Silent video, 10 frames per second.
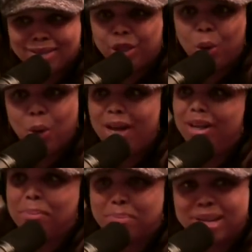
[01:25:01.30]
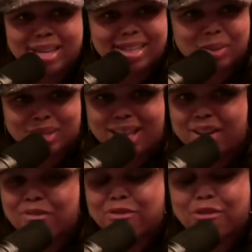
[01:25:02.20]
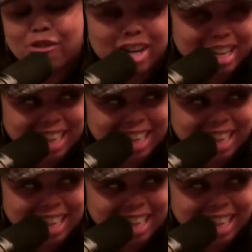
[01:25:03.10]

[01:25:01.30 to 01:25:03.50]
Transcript: got Joel on, Embiid. It was like a freak.